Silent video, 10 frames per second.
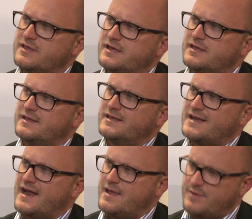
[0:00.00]
their
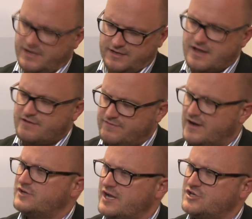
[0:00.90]
dynamic
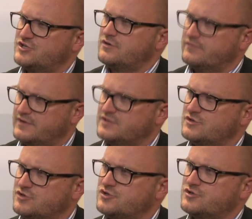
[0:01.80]
foundation of
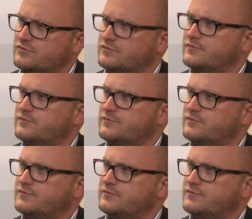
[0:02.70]
institutional